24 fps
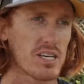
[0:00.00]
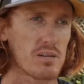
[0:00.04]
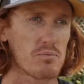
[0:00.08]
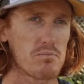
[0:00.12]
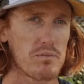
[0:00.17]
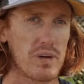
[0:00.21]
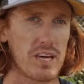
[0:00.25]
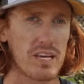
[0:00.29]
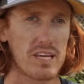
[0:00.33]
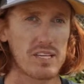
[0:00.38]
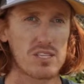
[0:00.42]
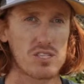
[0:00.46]

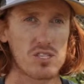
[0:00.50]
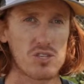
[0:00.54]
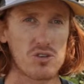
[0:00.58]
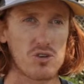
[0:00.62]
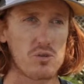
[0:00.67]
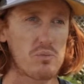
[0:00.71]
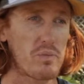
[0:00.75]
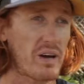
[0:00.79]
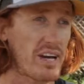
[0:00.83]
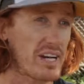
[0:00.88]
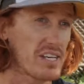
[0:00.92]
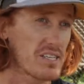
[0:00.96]
making
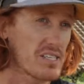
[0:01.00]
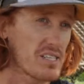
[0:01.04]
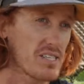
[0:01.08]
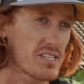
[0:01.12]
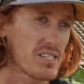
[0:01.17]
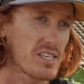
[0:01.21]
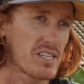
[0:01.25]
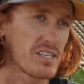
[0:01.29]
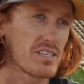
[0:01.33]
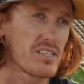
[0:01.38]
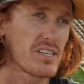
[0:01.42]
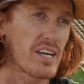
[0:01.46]
sure
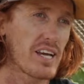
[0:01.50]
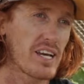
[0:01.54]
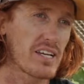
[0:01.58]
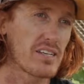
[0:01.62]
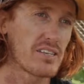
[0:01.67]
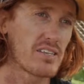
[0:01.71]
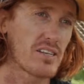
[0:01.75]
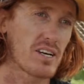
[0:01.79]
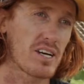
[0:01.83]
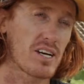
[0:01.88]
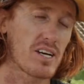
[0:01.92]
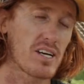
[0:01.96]
pests
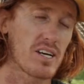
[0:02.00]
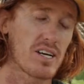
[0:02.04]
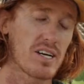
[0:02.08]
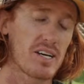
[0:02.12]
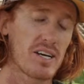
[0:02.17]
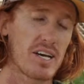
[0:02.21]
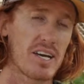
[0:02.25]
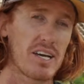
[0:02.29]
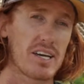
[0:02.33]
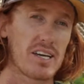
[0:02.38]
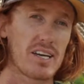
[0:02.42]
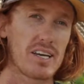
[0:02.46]

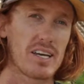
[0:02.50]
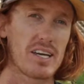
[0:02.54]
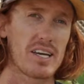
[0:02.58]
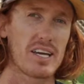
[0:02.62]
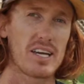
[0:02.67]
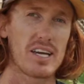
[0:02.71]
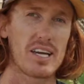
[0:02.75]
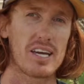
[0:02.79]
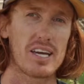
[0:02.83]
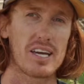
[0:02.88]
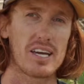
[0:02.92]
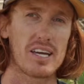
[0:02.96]
and
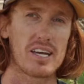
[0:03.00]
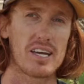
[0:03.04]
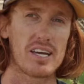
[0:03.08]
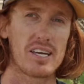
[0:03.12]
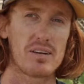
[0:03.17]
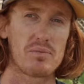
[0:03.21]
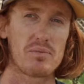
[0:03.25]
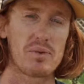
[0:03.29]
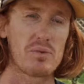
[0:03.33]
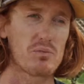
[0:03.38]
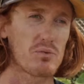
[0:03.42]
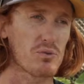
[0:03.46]

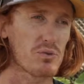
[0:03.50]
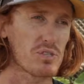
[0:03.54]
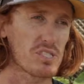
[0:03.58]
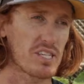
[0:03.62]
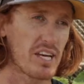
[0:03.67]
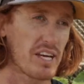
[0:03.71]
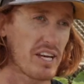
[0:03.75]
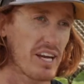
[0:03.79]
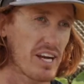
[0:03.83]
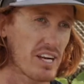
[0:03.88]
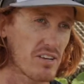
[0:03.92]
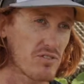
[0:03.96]
people
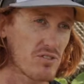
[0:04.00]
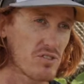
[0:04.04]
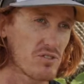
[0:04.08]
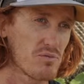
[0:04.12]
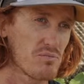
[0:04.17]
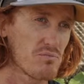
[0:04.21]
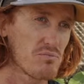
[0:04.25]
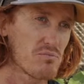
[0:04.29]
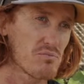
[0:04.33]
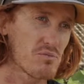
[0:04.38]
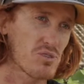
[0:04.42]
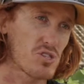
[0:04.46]
stay out of
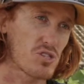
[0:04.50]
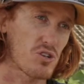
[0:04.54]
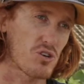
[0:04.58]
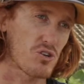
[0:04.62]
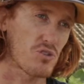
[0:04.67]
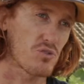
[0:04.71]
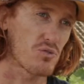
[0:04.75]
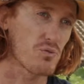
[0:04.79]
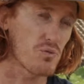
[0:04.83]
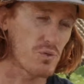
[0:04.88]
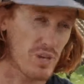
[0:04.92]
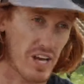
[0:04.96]
them.
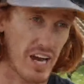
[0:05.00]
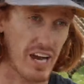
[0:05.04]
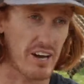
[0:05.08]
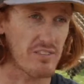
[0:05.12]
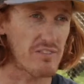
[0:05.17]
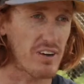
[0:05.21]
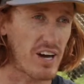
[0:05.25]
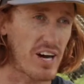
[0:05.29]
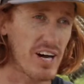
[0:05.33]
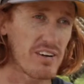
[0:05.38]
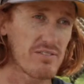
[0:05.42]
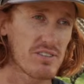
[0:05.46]
So we
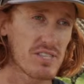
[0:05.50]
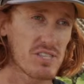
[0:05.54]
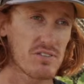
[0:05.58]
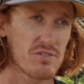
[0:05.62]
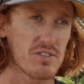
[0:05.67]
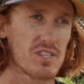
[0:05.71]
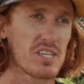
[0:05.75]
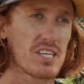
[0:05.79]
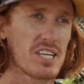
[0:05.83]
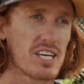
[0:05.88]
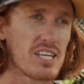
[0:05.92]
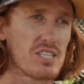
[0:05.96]
have harvest
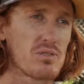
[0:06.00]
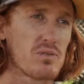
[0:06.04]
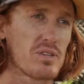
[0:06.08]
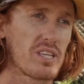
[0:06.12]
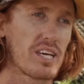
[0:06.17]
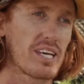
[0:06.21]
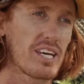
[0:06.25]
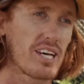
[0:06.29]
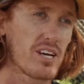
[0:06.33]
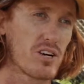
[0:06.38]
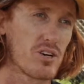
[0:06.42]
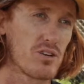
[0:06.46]
for the kids when
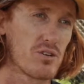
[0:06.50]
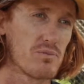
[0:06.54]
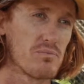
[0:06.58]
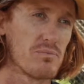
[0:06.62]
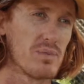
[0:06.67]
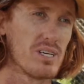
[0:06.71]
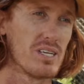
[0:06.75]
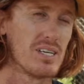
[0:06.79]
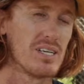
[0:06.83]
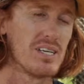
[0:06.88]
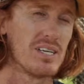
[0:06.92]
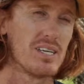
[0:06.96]
they get
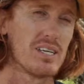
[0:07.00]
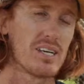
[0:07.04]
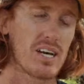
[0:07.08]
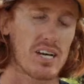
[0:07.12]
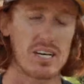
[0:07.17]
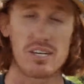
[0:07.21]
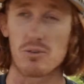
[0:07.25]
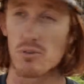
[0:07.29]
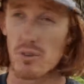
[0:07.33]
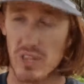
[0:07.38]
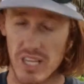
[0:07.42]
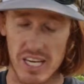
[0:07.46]
home,
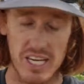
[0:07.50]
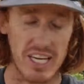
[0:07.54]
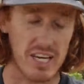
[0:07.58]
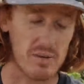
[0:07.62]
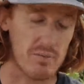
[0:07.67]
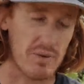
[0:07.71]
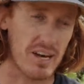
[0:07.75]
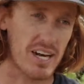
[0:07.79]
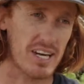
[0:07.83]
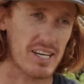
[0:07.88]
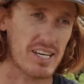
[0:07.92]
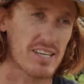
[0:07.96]
when they
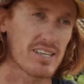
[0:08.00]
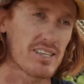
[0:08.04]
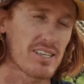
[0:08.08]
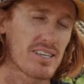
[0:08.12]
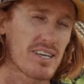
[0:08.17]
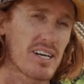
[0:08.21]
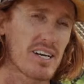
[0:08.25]
get back.